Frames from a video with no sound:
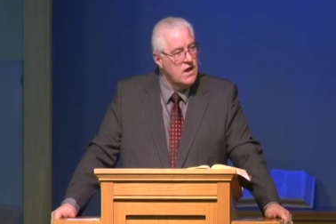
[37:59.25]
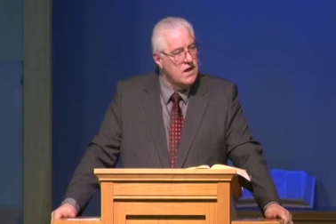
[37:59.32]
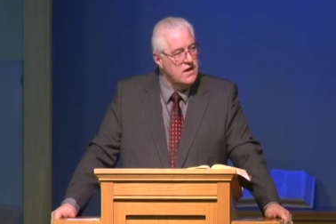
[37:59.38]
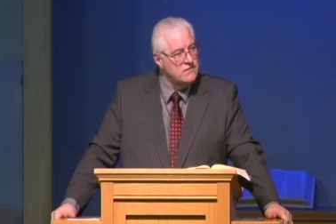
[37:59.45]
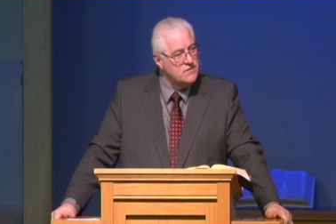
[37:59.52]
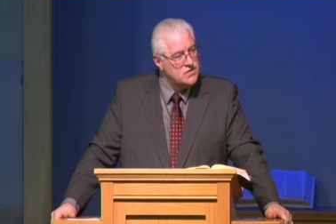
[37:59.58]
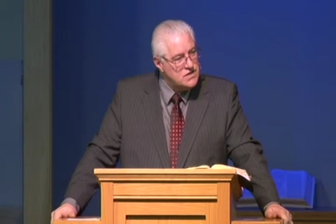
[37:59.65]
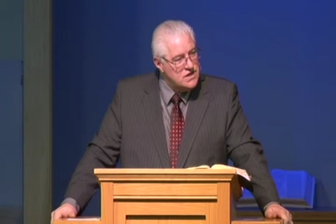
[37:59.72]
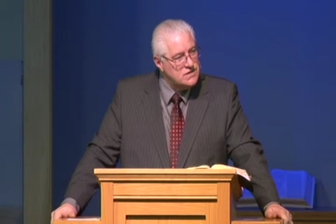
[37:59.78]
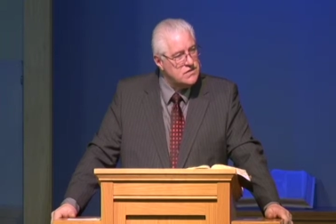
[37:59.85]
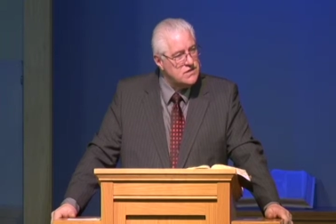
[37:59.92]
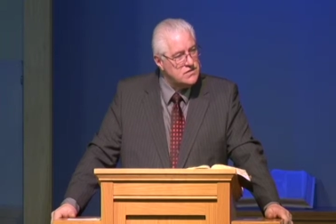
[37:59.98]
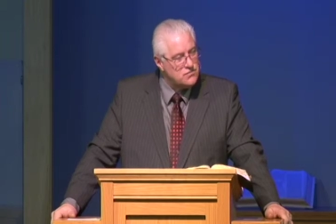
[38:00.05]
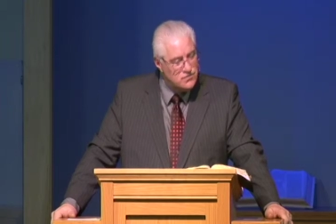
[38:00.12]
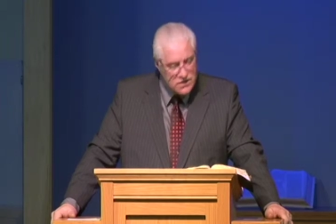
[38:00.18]
If
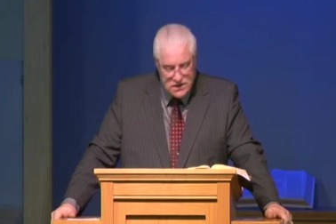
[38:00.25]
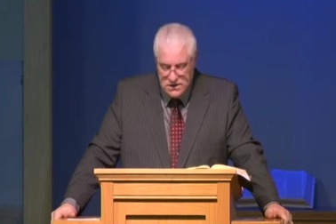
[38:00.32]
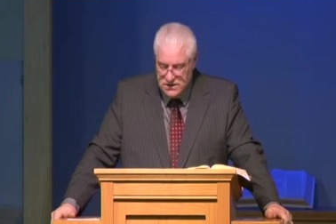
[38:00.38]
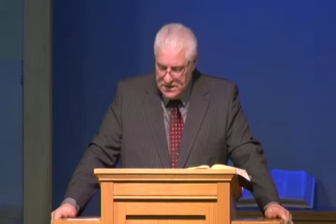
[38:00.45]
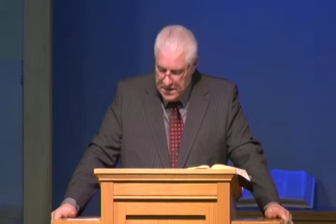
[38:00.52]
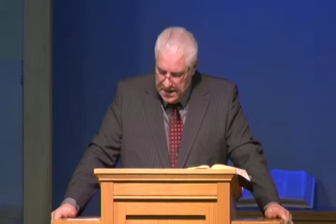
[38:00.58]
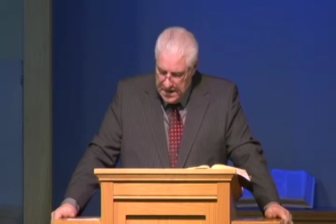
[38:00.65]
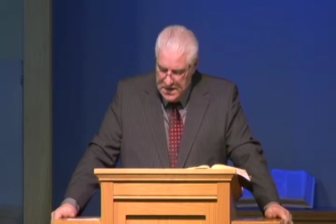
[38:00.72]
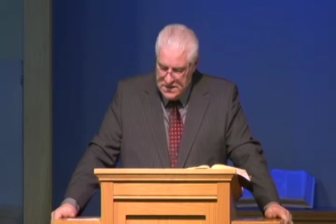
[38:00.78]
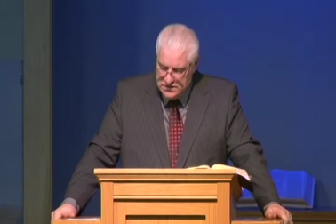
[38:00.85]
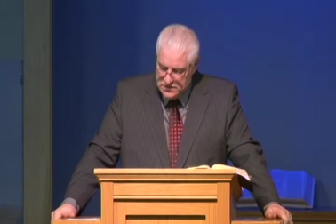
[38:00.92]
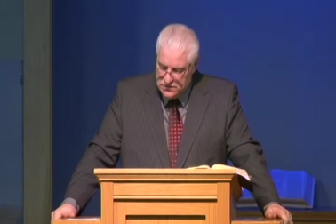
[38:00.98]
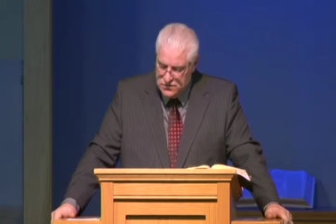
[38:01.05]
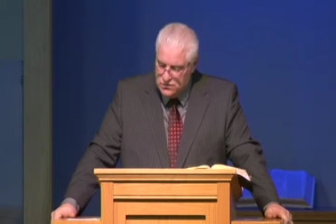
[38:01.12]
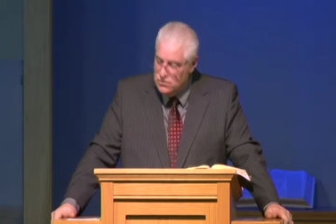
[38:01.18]
Jesus really
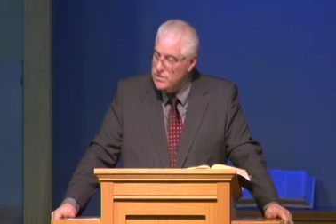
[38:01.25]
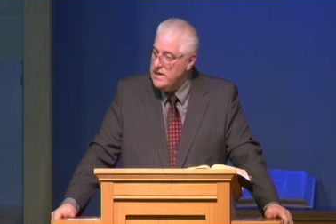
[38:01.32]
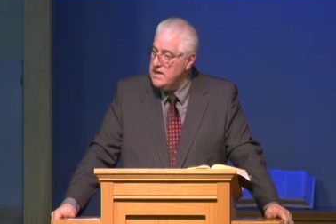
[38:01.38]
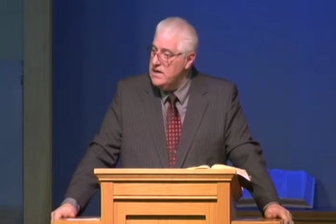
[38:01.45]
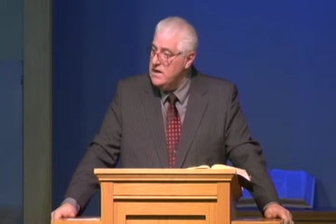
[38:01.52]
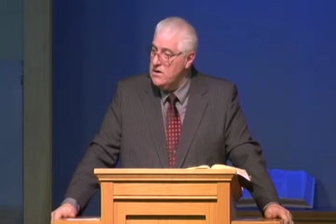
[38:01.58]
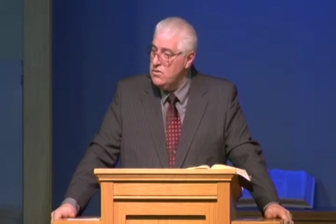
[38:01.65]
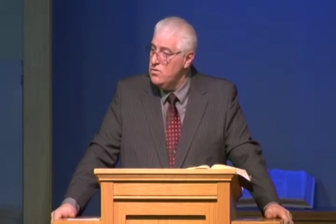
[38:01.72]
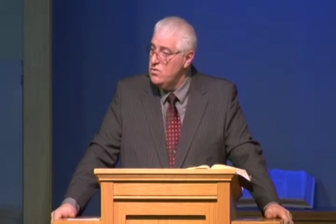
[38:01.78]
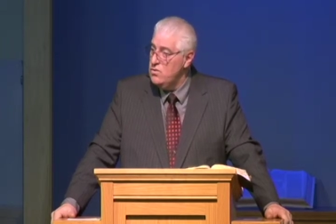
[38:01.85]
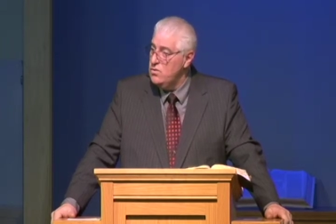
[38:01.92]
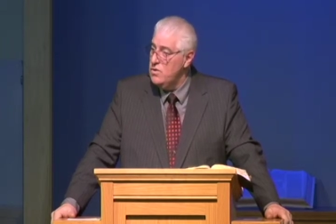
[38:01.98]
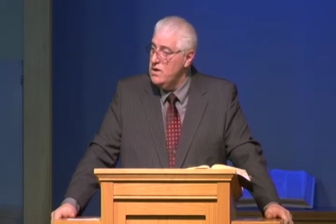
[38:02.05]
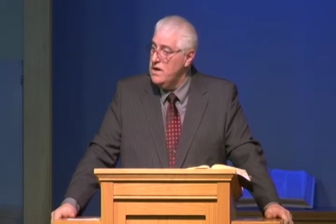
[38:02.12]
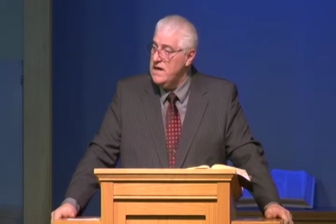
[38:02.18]
is who, we,
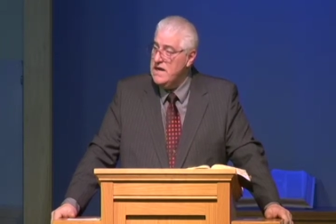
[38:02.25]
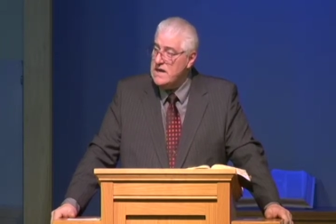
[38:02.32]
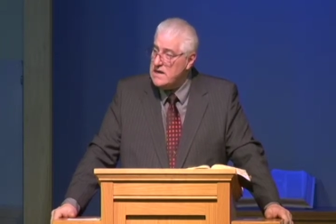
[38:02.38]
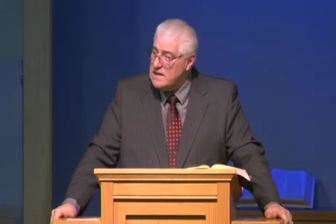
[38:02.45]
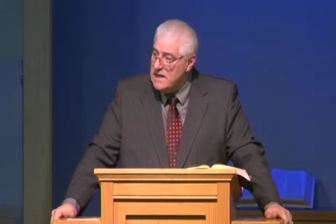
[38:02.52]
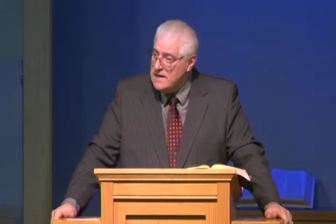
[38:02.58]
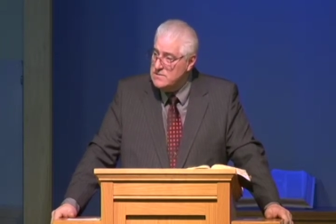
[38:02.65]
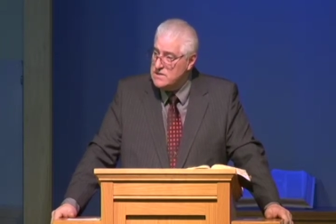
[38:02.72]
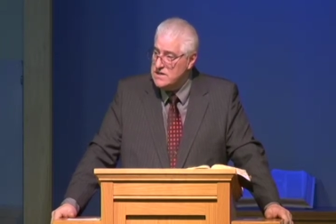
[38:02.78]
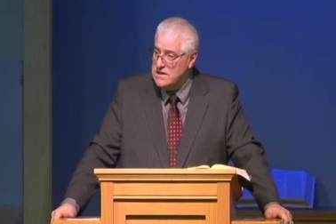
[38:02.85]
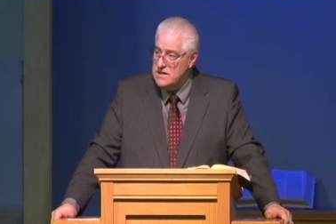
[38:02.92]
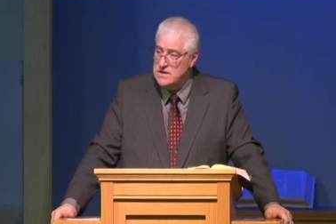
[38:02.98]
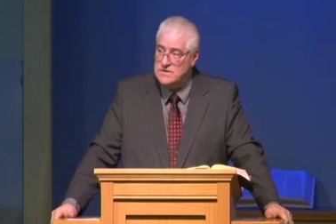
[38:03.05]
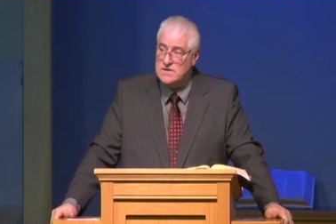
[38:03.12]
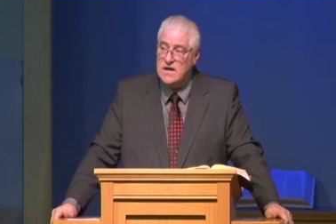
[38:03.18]
who he claims
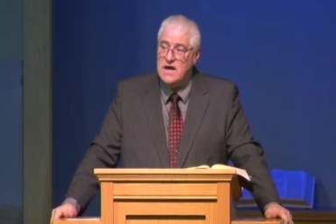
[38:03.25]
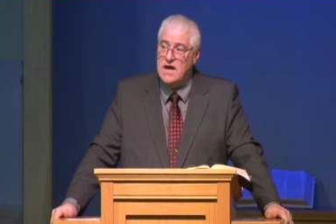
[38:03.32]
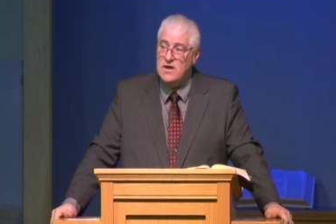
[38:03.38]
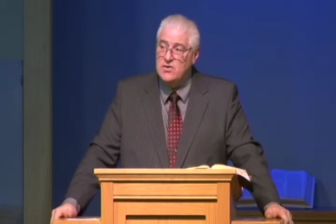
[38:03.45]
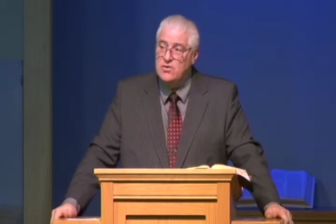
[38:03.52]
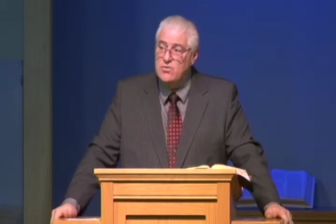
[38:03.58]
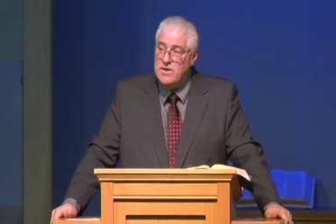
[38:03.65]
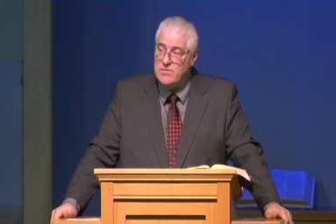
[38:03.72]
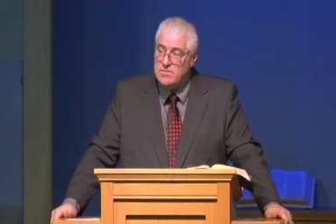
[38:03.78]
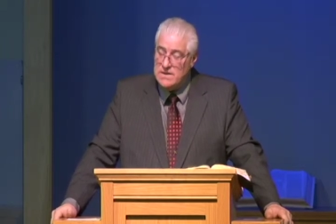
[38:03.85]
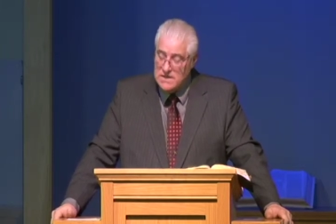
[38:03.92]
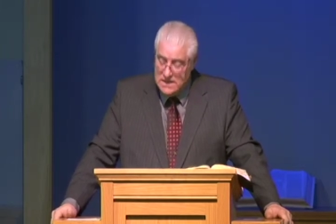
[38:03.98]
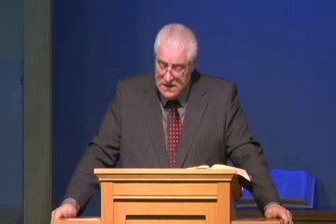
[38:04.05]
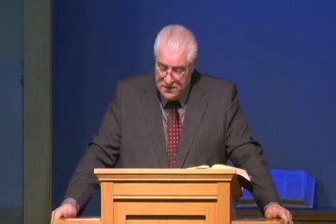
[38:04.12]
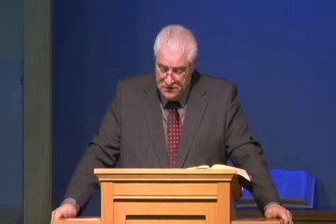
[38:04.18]
he is and who we
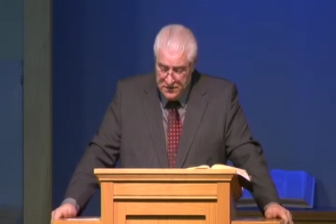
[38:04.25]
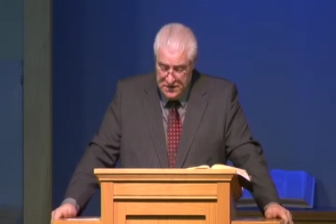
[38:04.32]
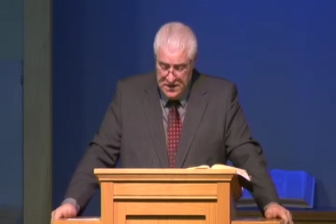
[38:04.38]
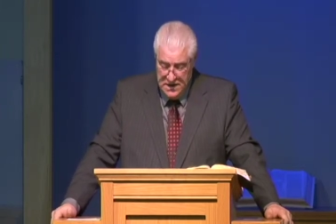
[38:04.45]
believe he